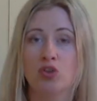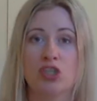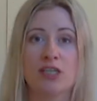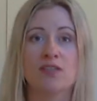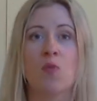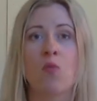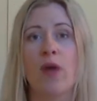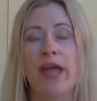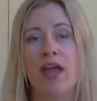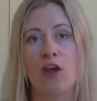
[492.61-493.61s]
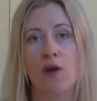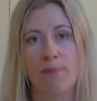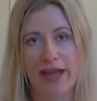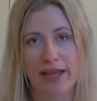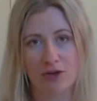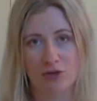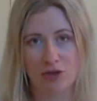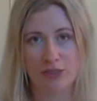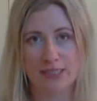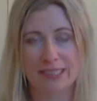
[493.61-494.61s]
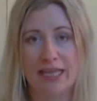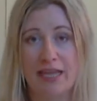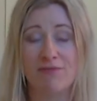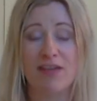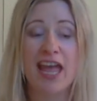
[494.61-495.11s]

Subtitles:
She doesn't wear her pain on her sleeve.